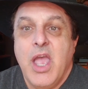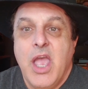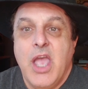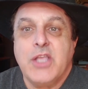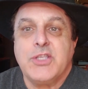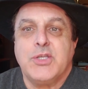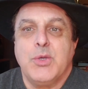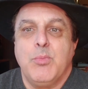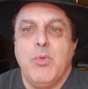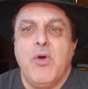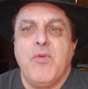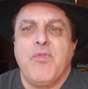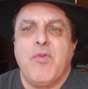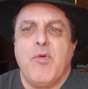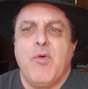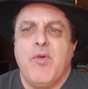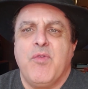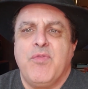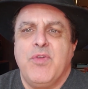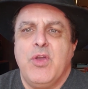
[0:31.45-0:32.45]
It's a movie
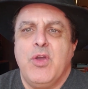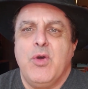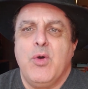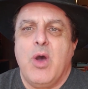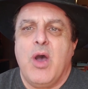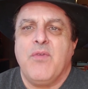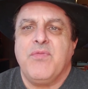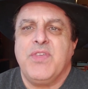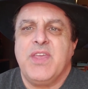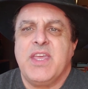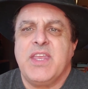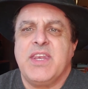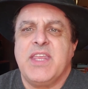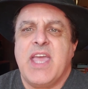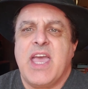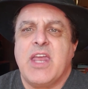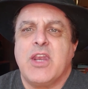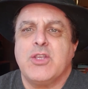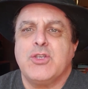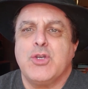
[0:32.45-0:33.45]
review of the
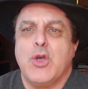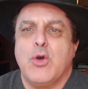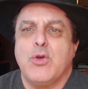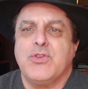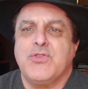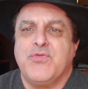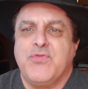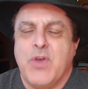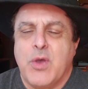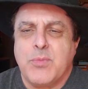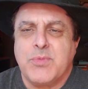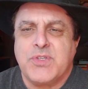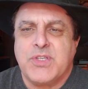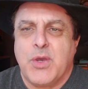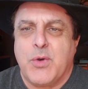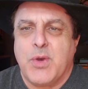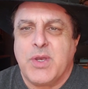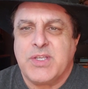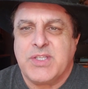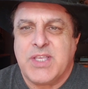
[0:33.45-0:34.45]
Indiana Jones film
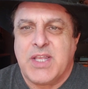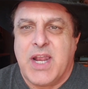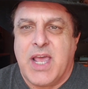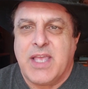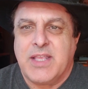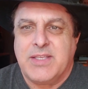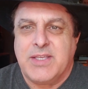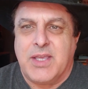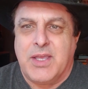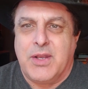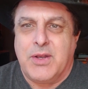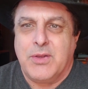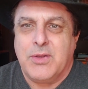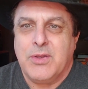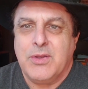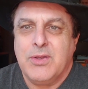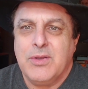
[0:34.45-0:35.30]
series that I did.